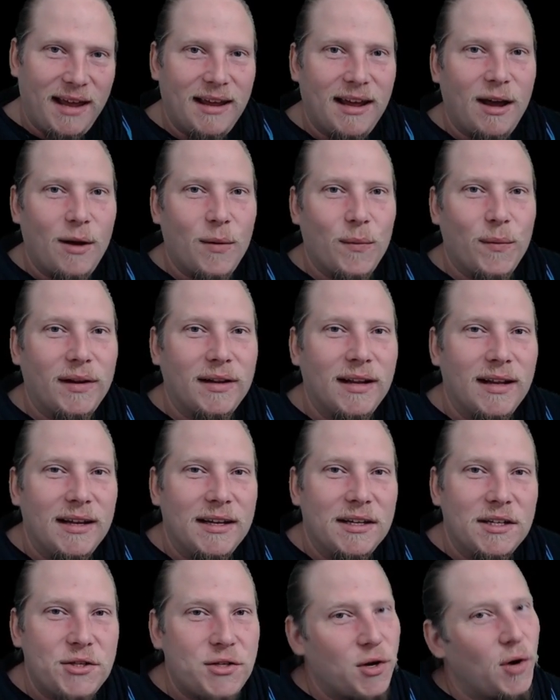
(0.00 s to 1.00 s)
I will
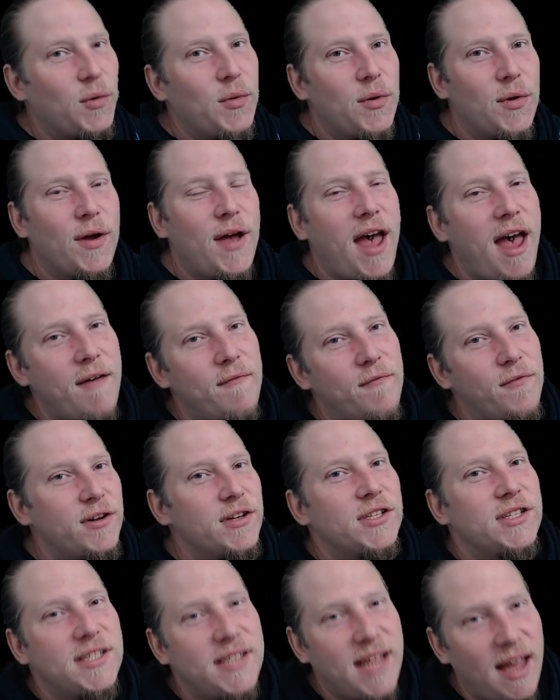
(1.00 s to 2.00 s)
show you every
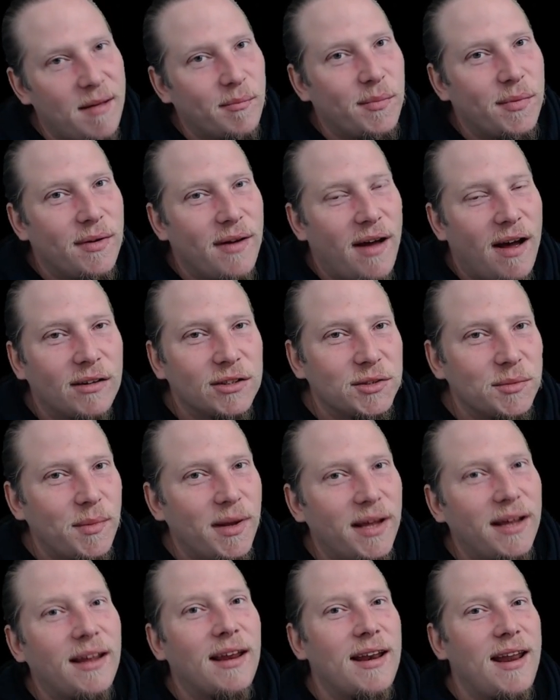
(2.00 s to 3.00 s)
step how to
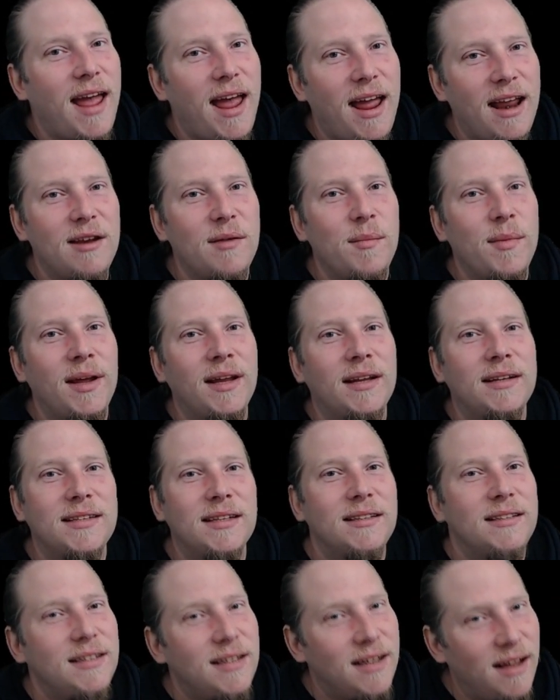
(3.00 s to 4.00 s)
make an
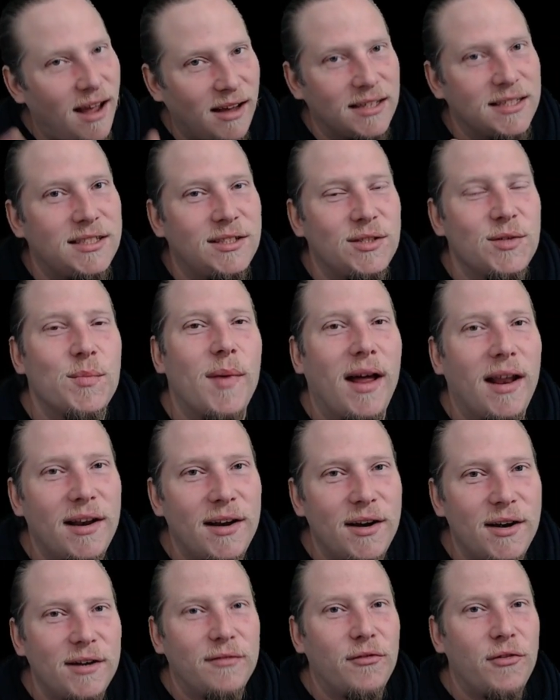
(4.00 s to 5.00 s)
animated custom
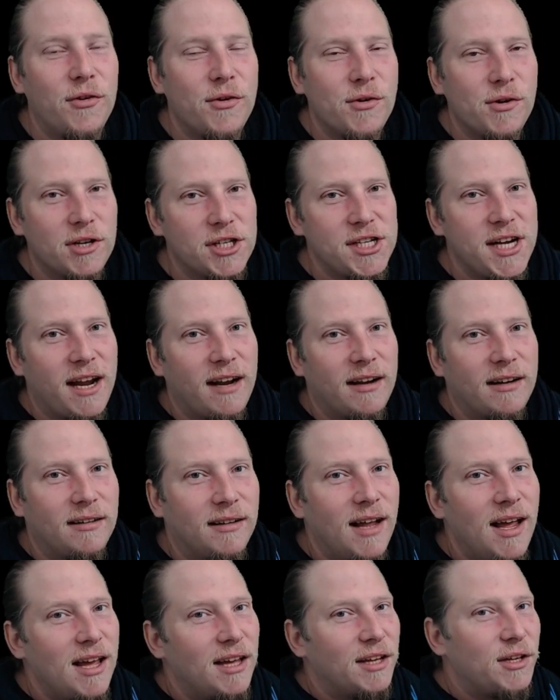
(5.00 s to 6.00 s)
alert for your channel
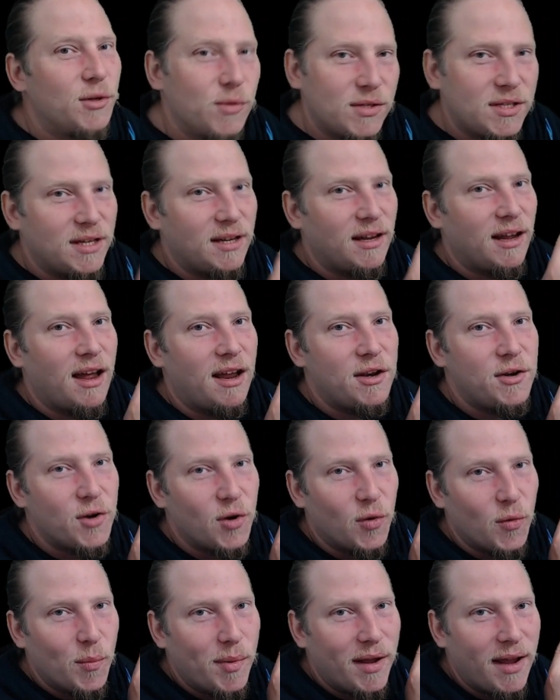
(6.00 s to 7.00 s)
using
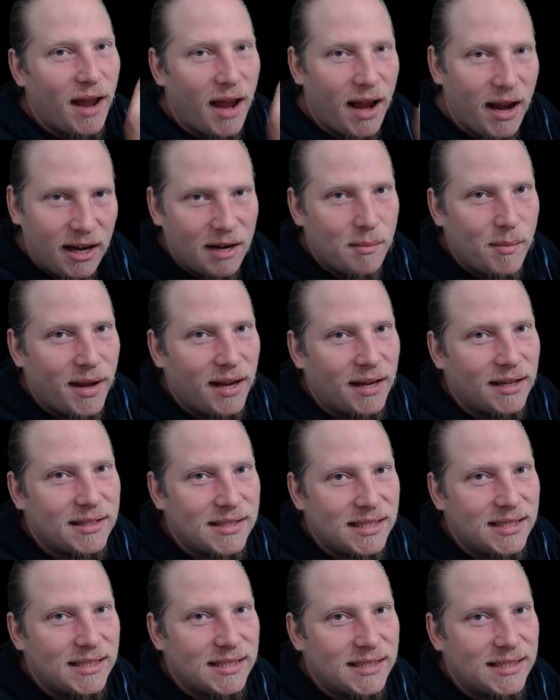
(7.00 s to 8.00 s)
Adobe Animate
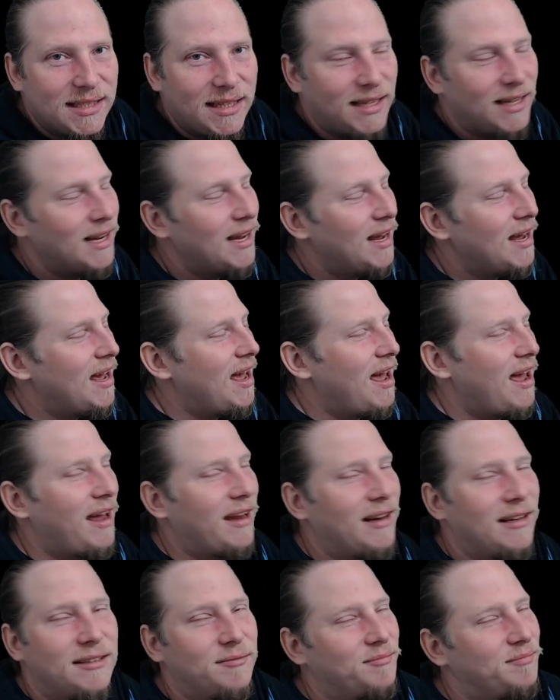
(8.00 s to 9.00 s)
CC,
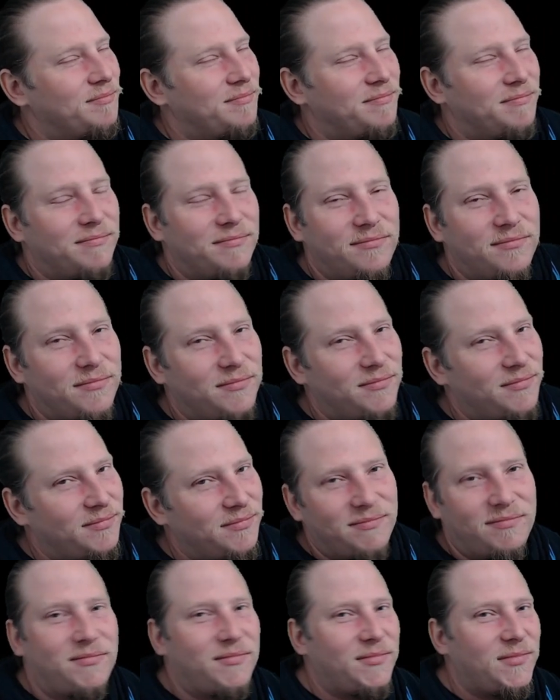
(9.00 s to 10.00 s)
and
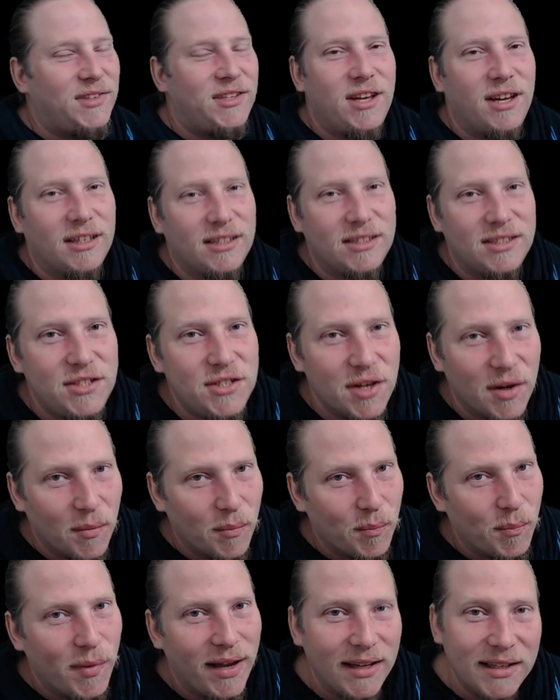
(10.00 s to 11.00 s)
just
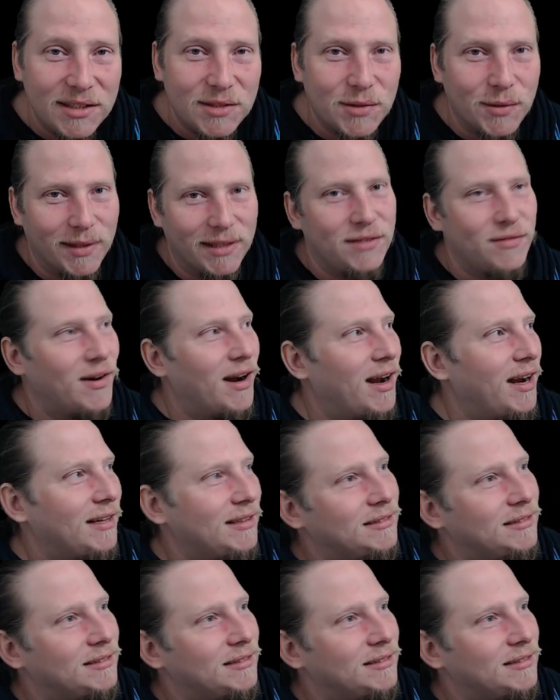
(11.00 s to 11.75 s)
jump into it, right?